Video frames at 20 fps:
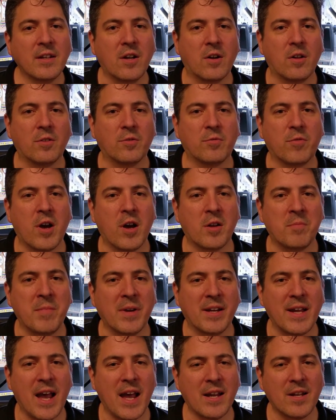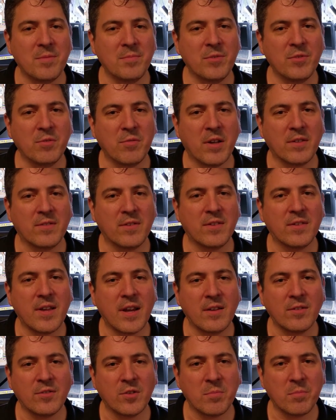called Ron McAdams who has
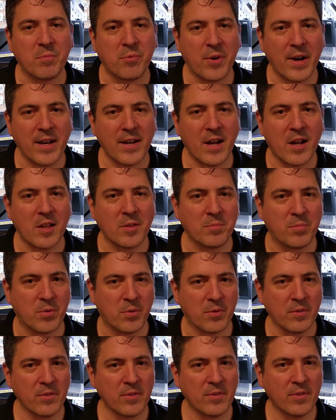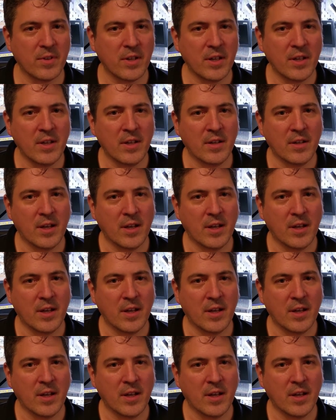designed some breakout boards